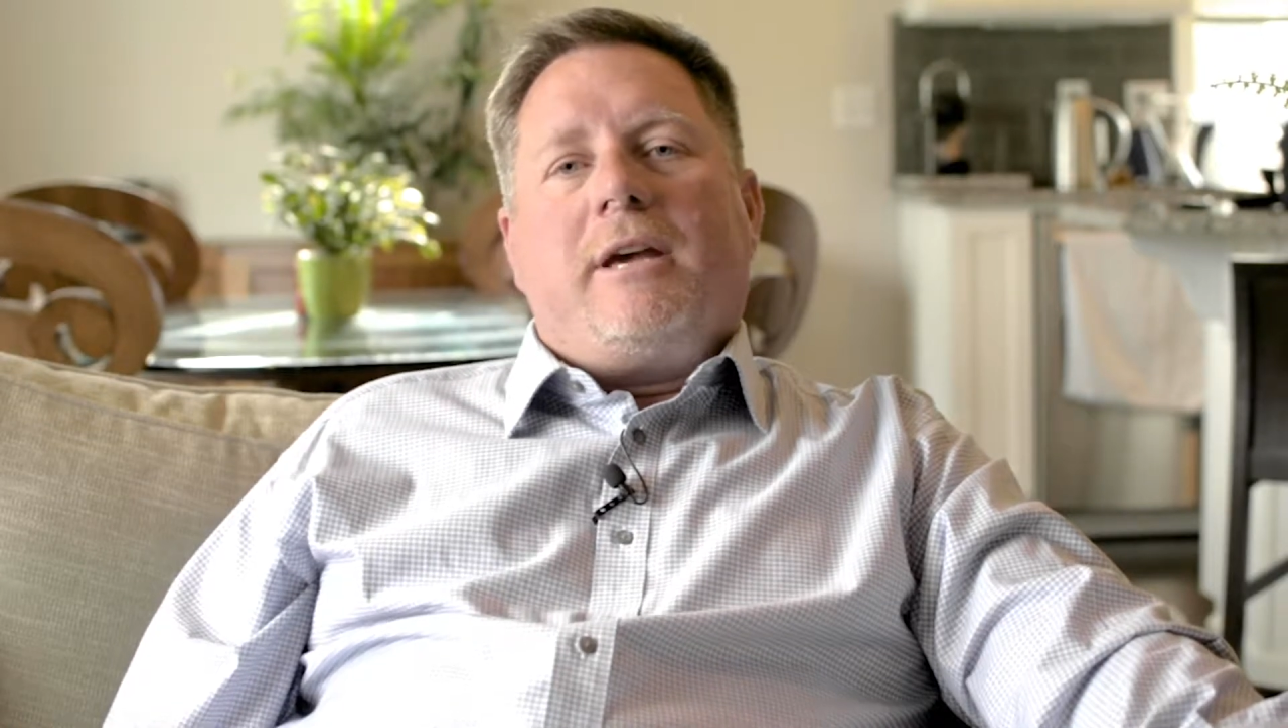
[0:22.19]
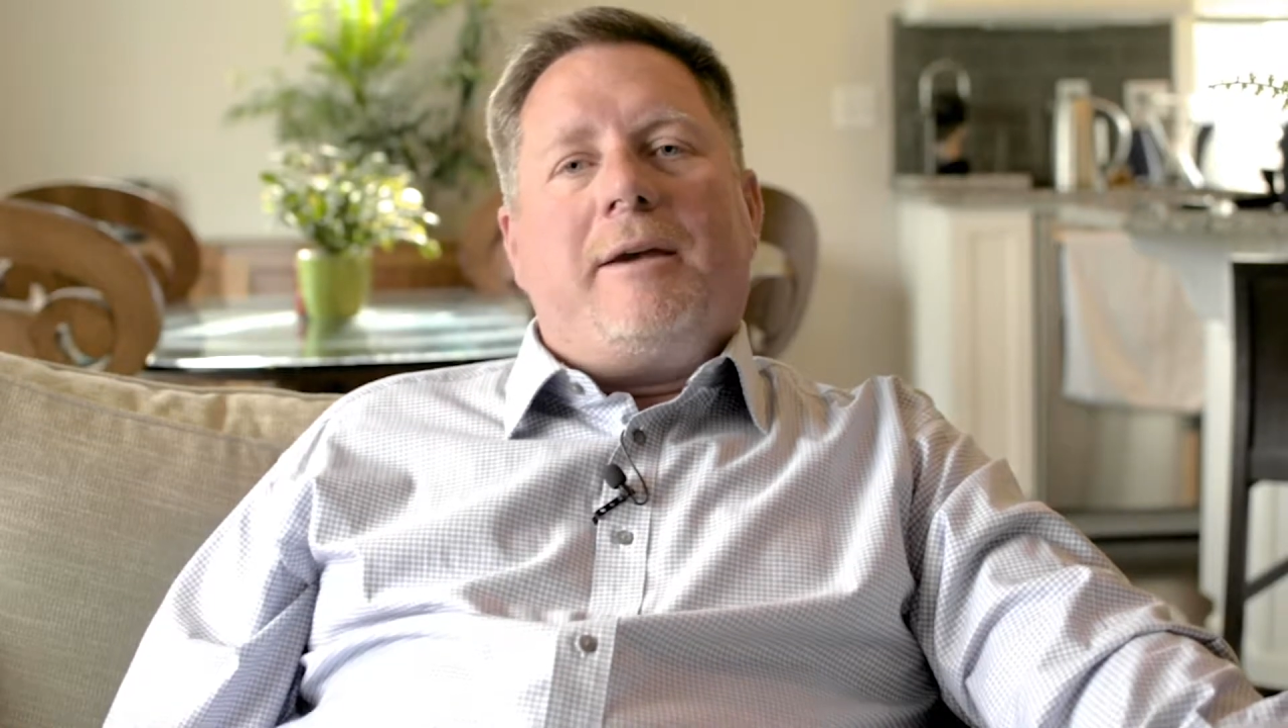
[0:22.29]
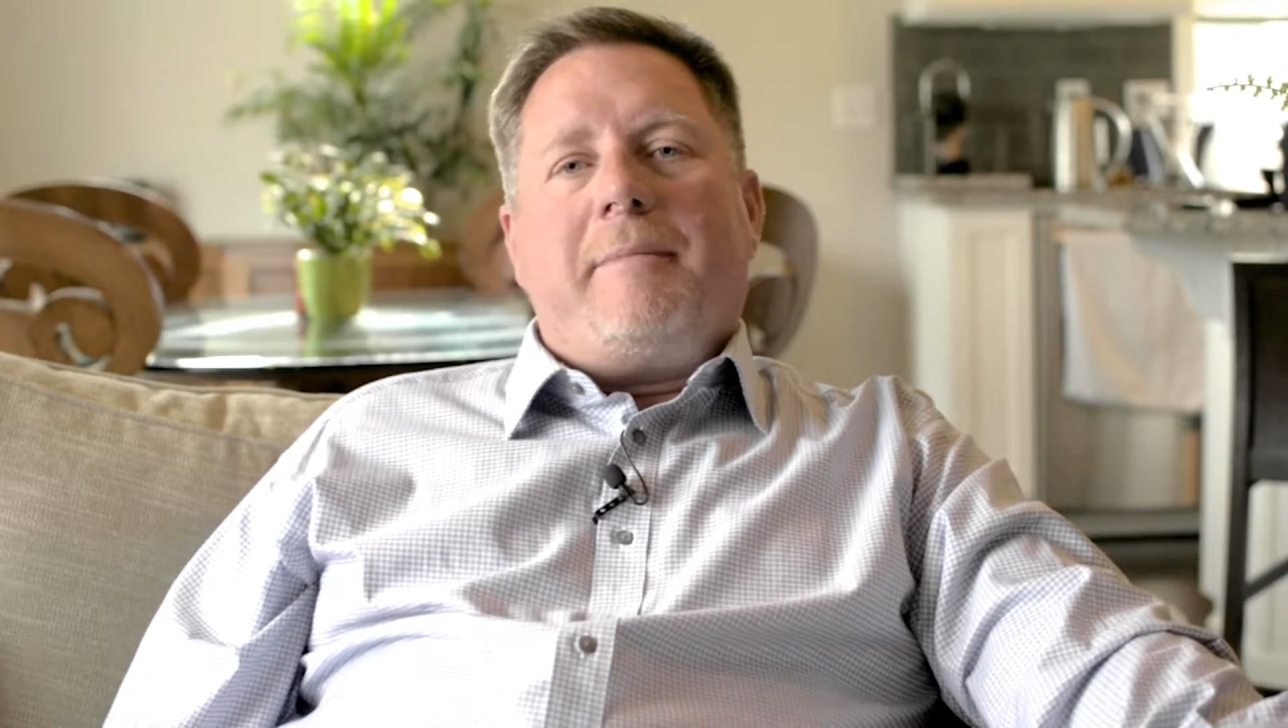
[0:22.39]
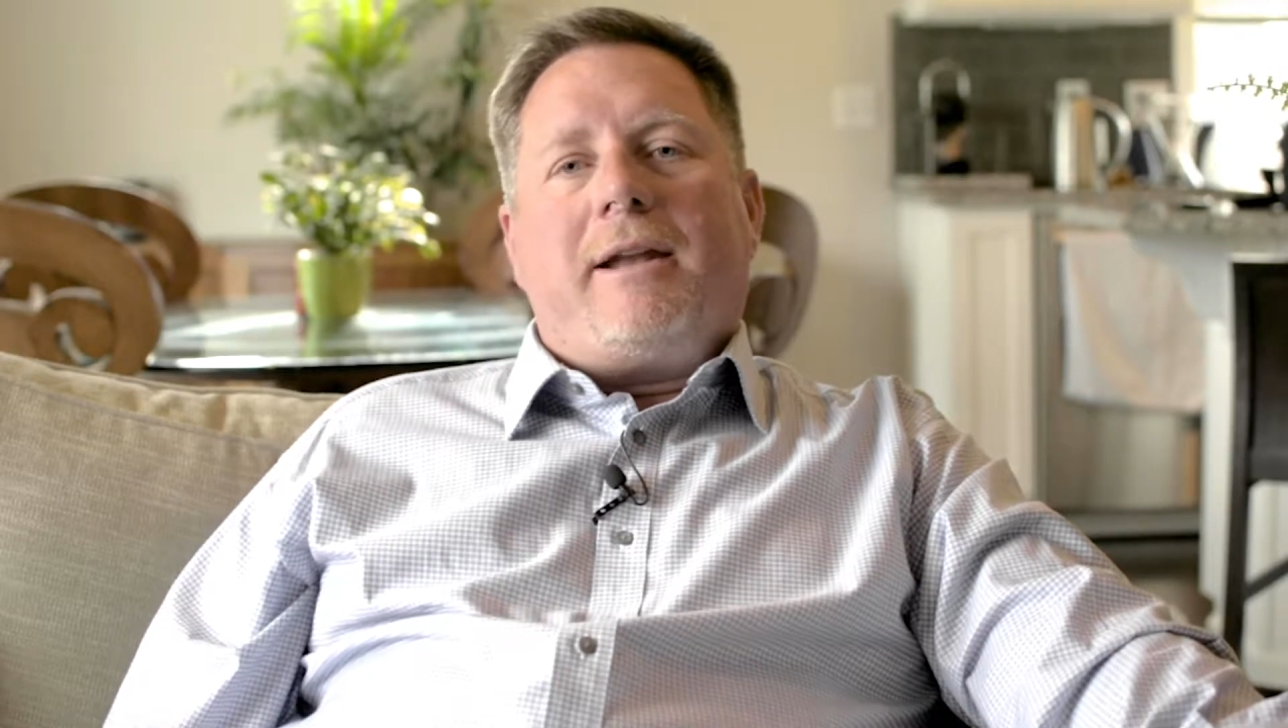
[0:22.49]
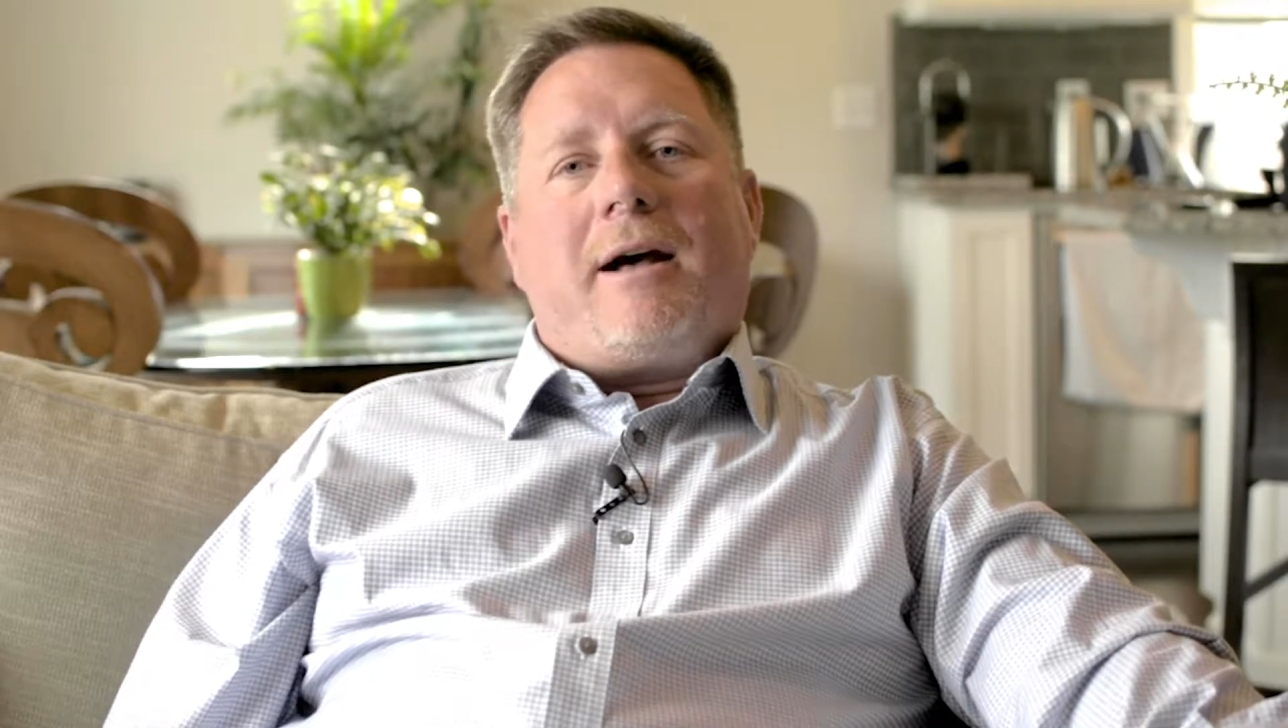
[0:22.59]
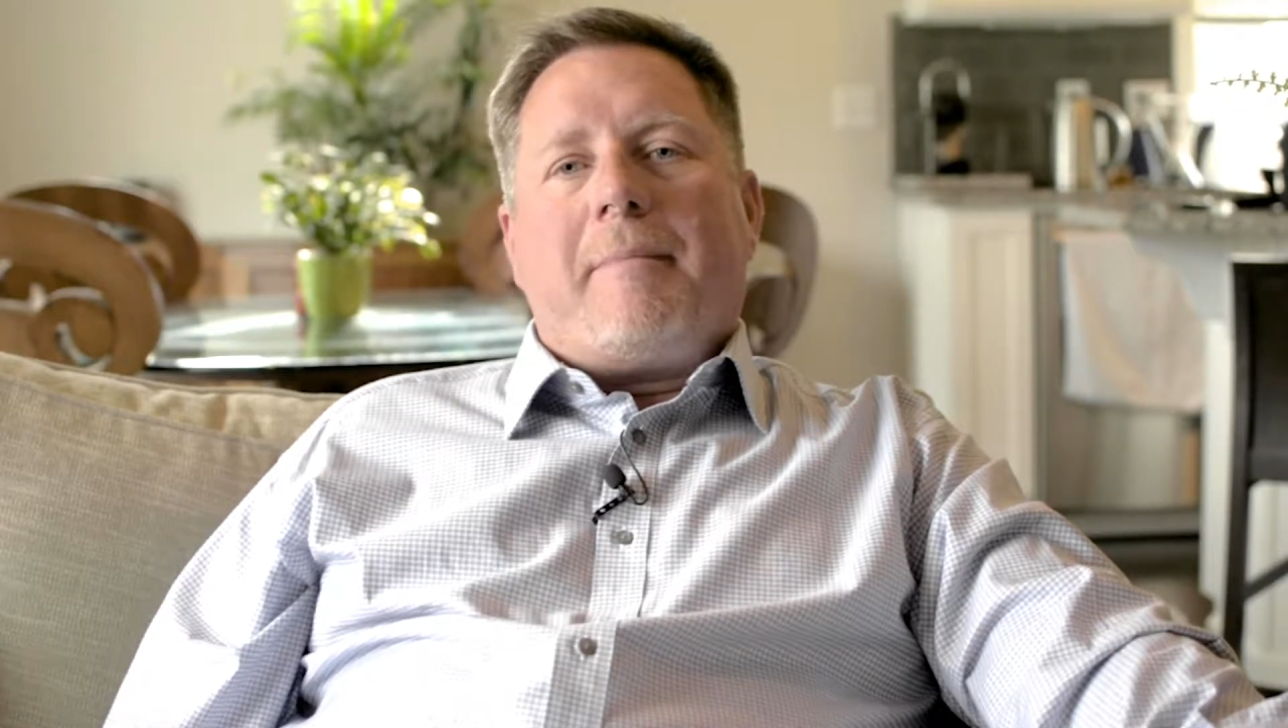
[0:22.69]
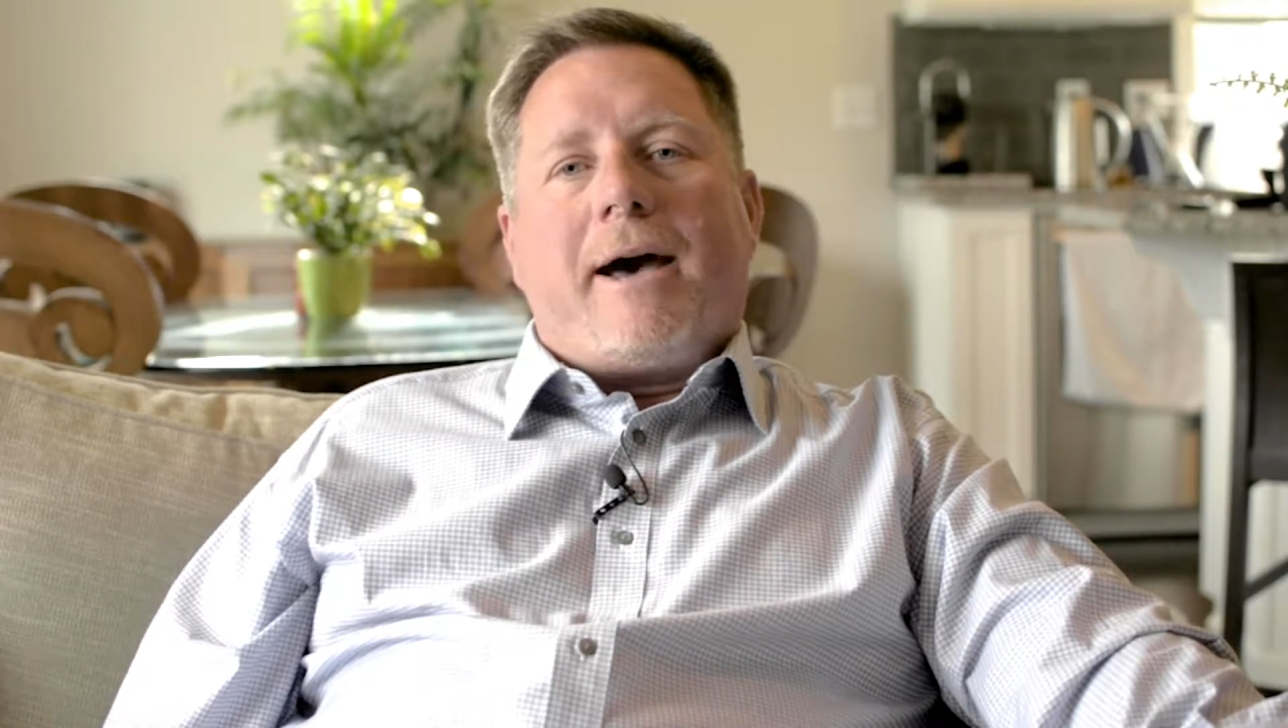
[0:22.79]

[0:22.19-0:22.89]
it may not